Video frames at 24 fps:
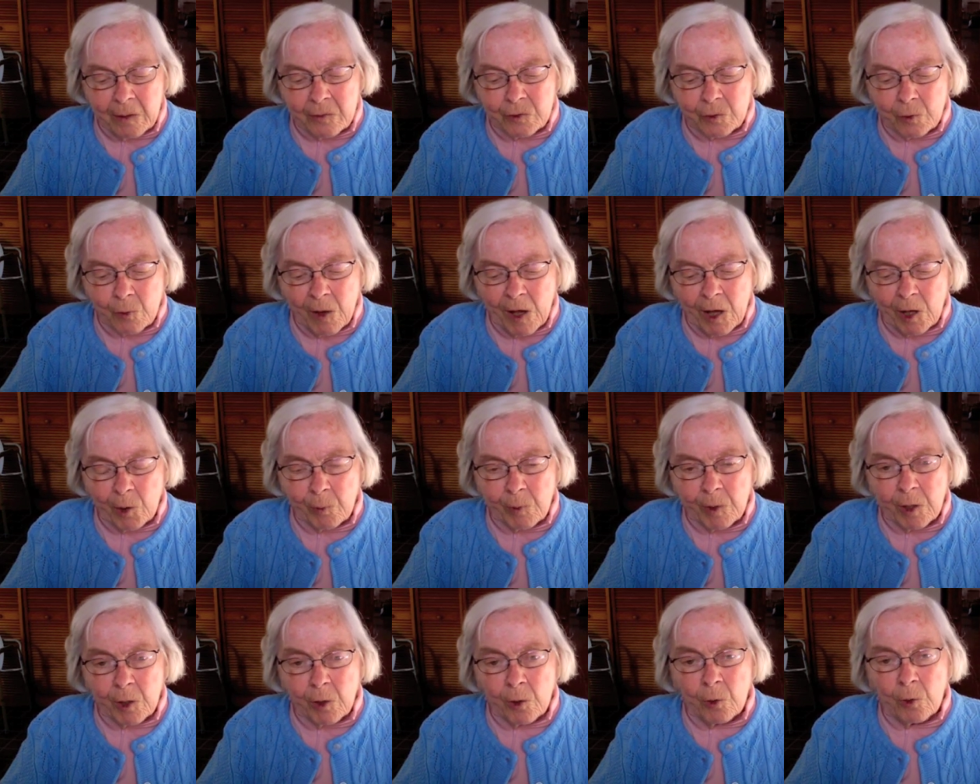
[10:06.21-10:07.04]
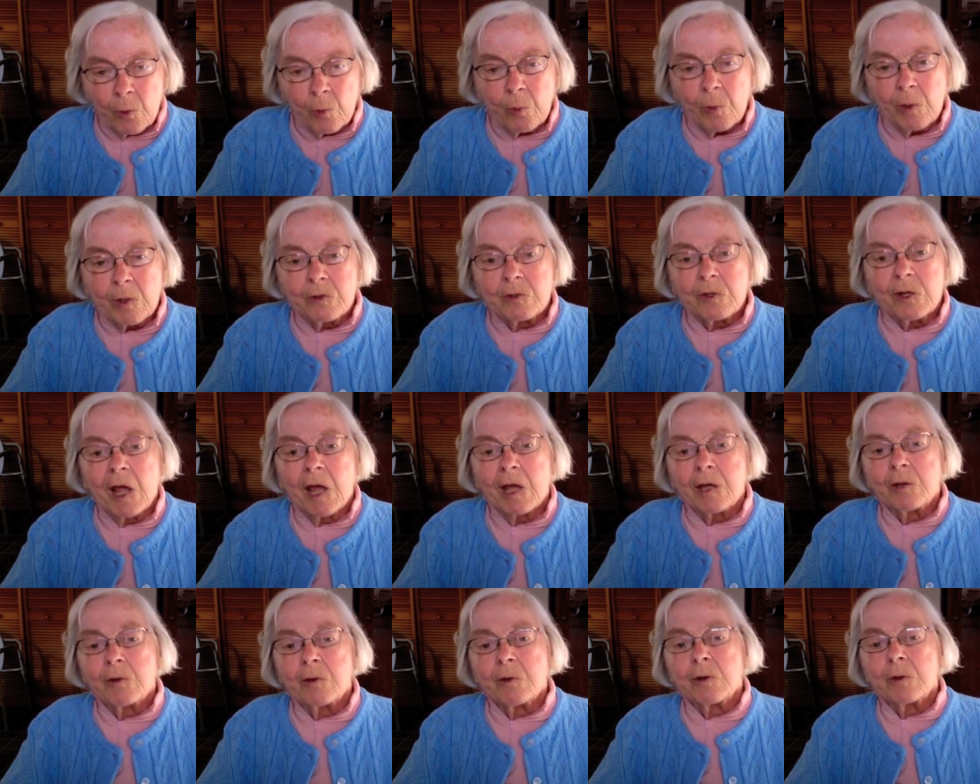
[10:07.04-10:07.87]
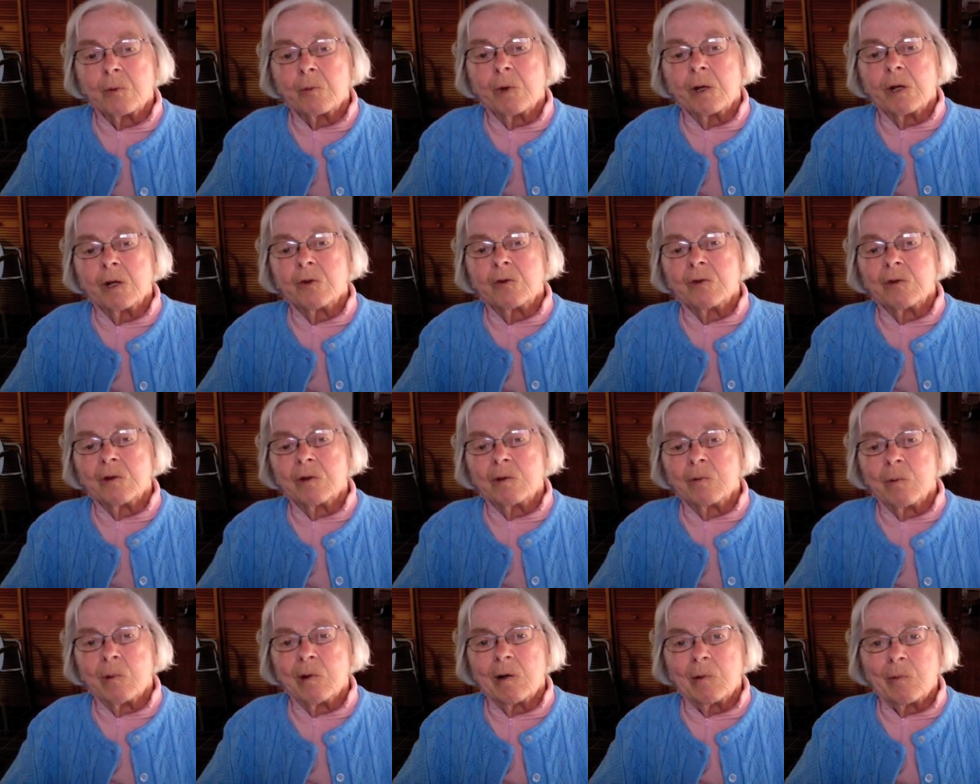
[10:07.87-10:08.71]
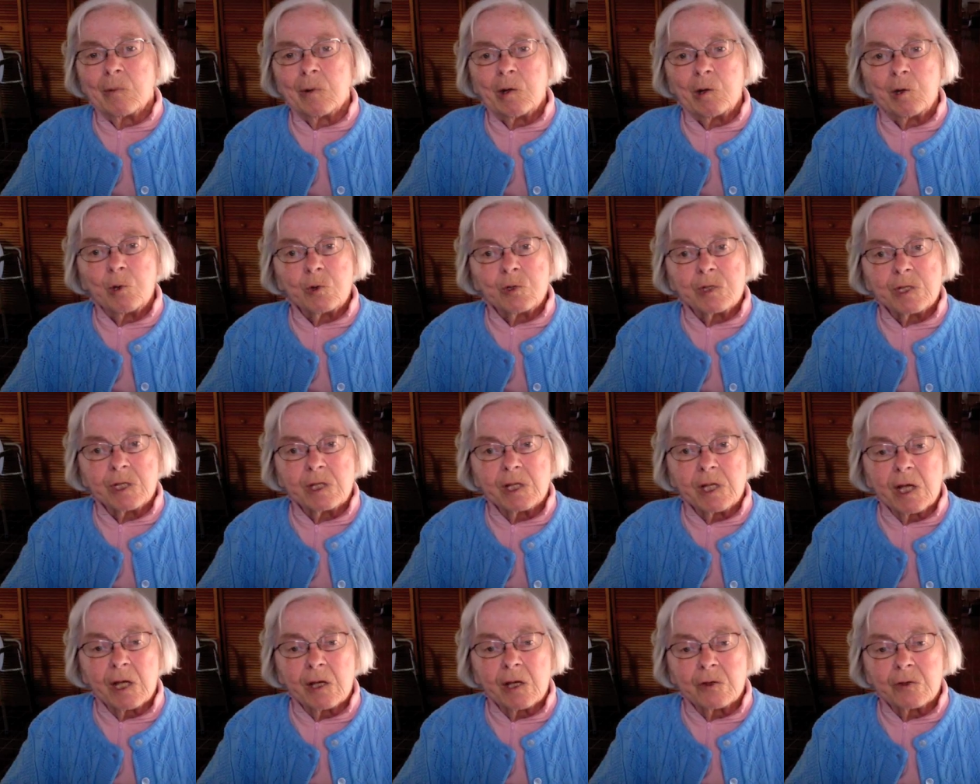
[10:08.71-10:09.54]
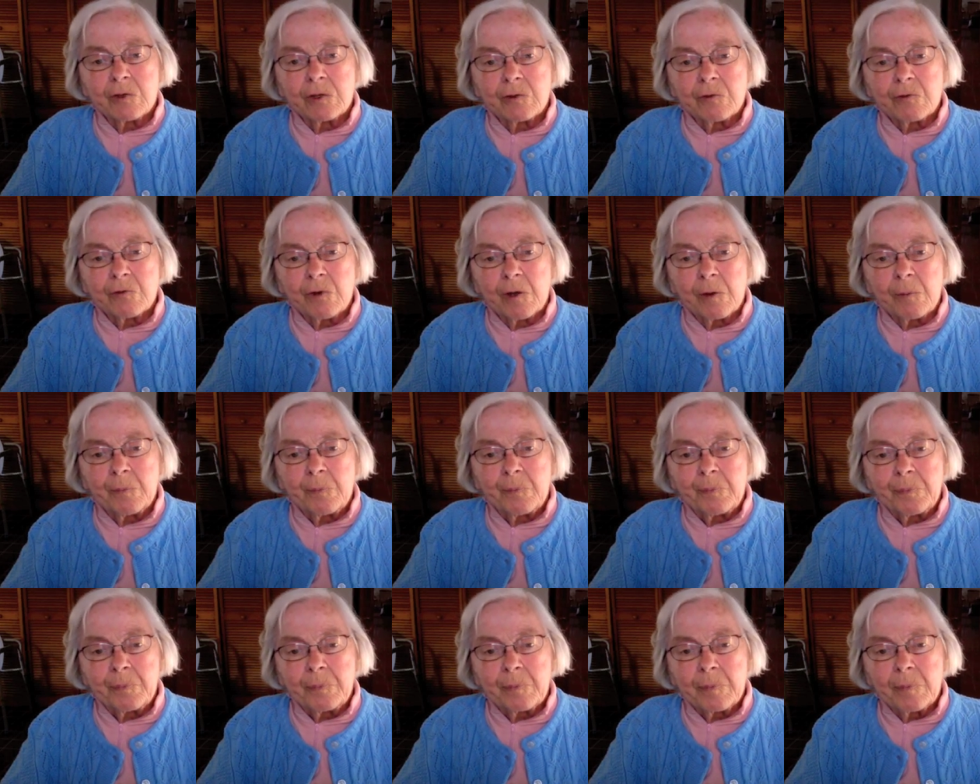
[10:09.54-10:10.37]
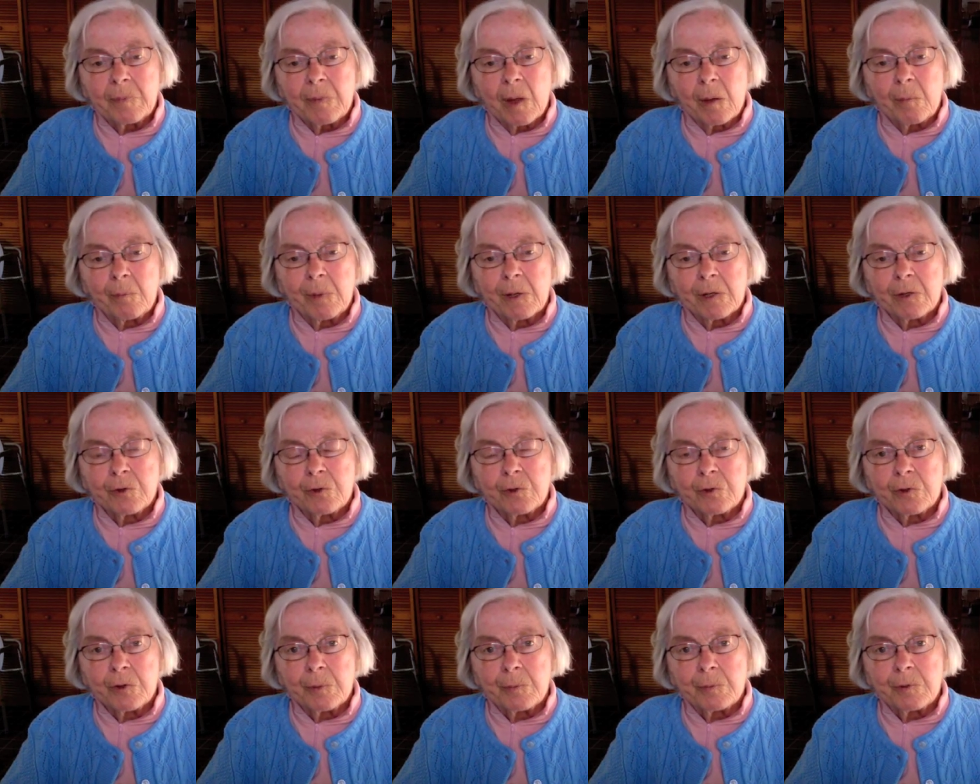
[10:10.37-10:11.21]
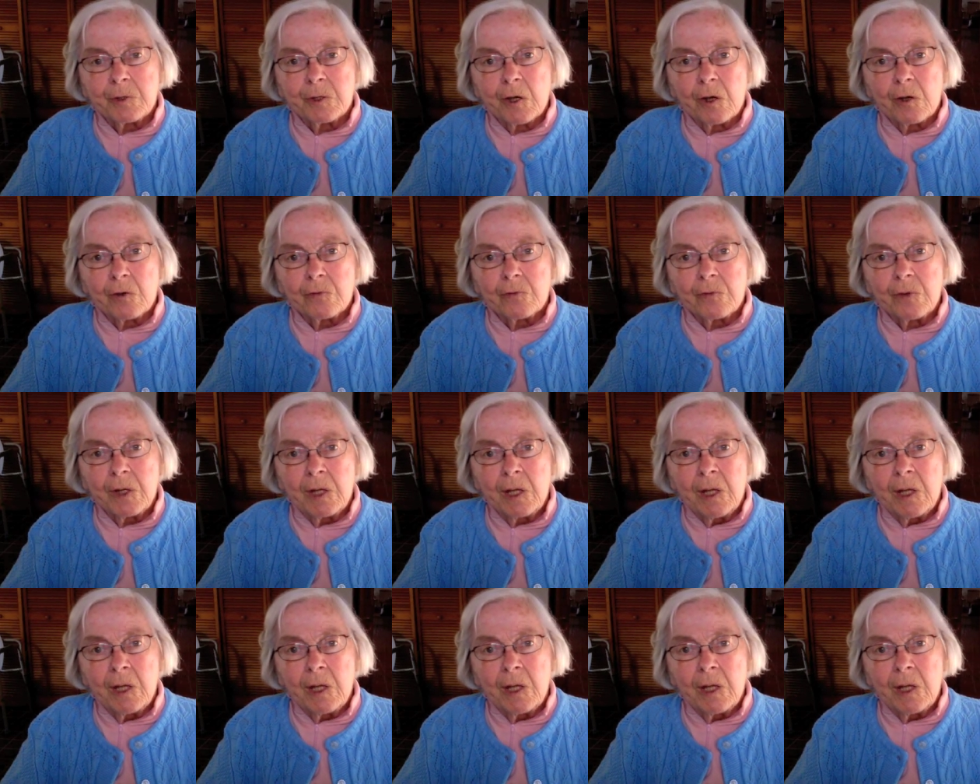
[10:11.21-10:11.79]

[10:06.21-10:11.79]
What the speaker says: So how do we know what's accurate and what isn't? Well, we use the test from Ambedkar himself.